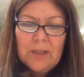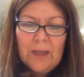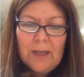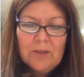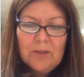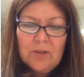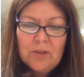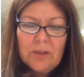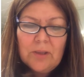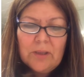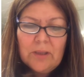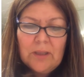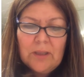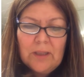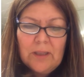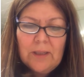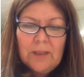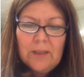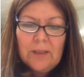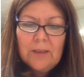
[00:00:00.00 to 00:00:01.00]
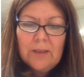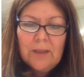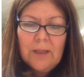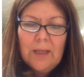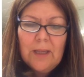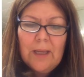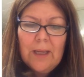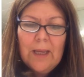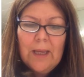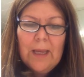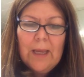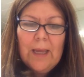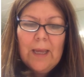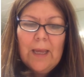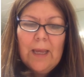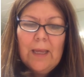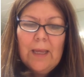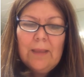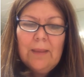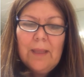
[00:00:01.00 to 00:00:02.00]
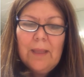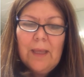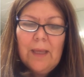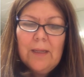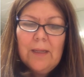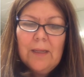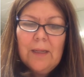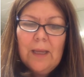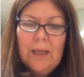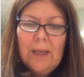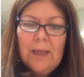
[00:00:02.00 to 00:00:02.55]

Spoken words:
actually needed. And then